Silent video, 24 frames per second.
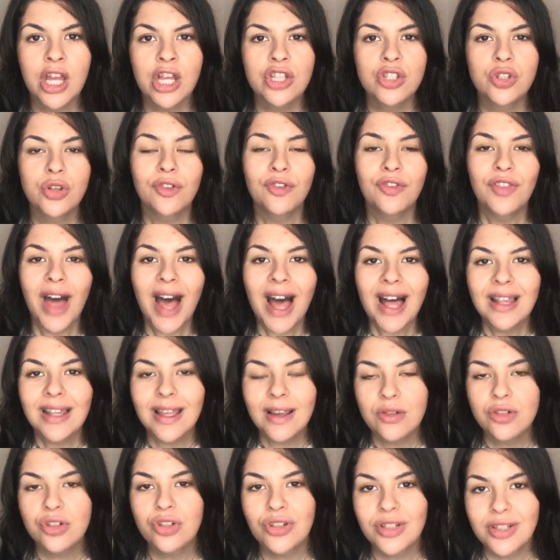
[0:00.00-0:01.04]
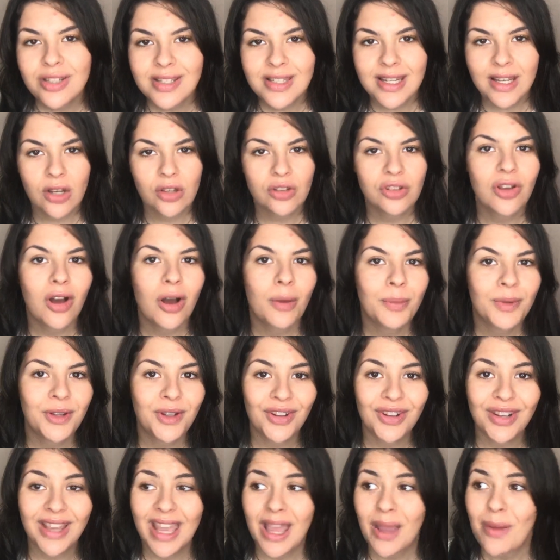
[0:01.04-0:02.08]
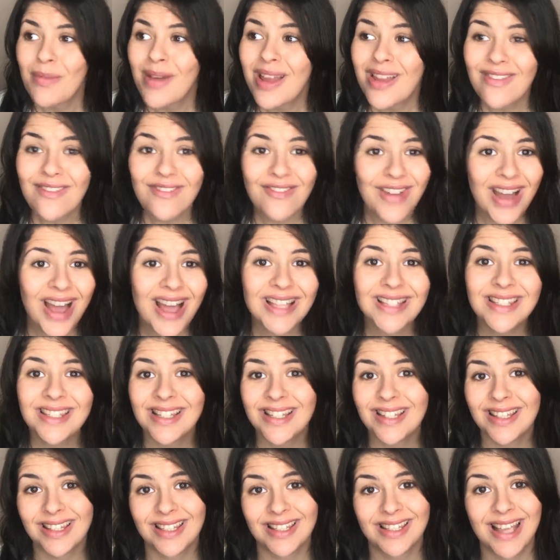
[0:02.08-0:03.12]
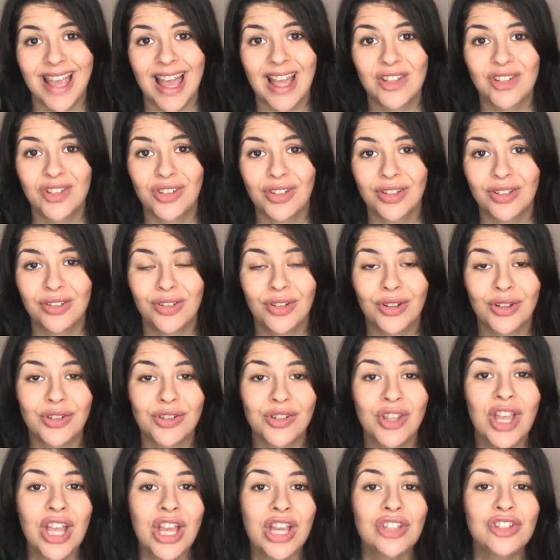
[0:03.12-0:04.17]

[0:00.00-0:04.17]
So if that allows you to stay on top of your game, invest in the scheduling tools.